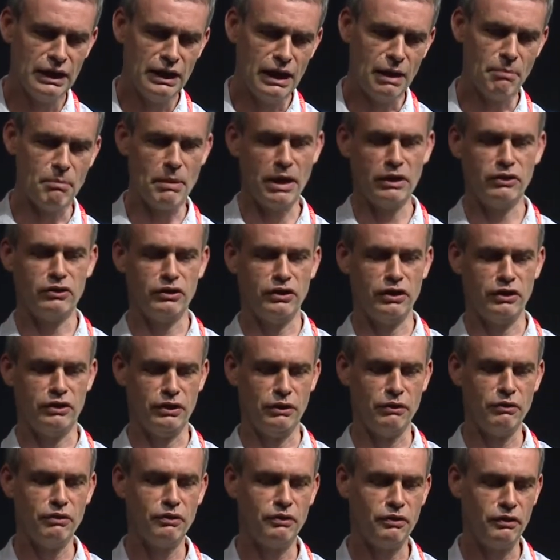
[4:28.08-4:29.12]

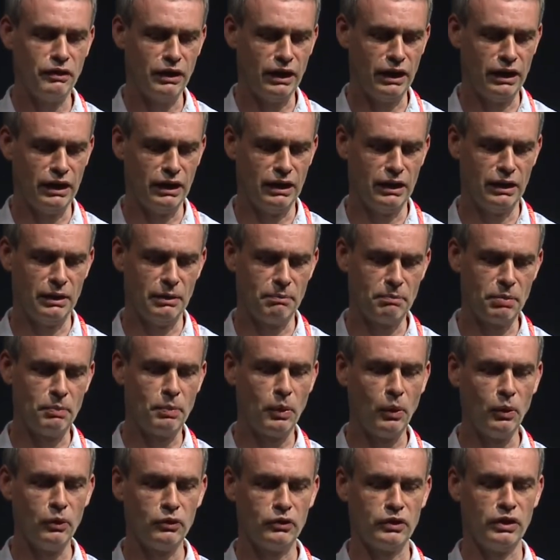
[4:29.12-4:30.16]
imaginative
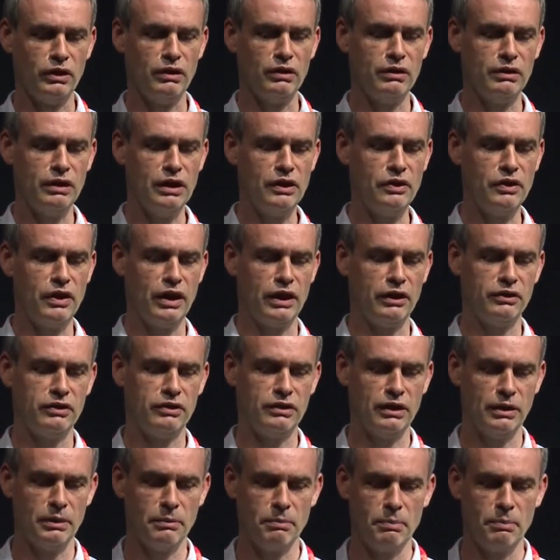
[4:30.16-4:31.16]
proposal that